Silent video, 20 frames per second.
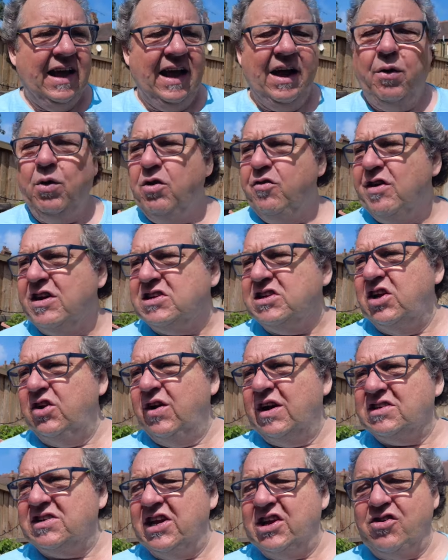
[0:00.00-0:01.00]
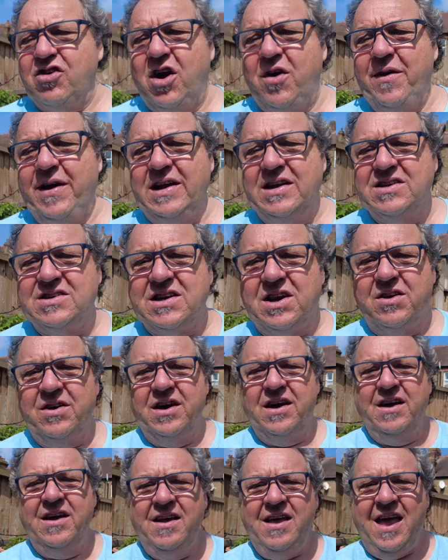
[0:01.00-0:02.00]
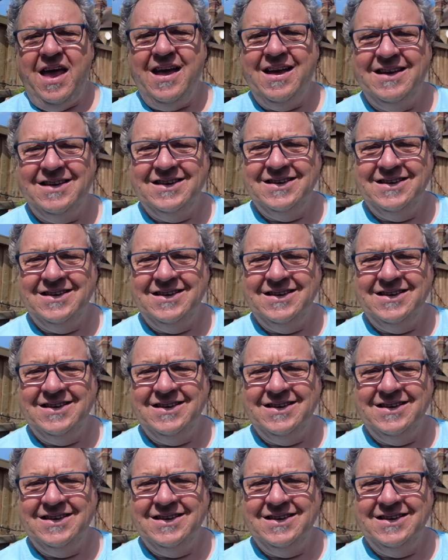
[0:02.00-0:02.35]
All the rest are nicely growing, so yeah.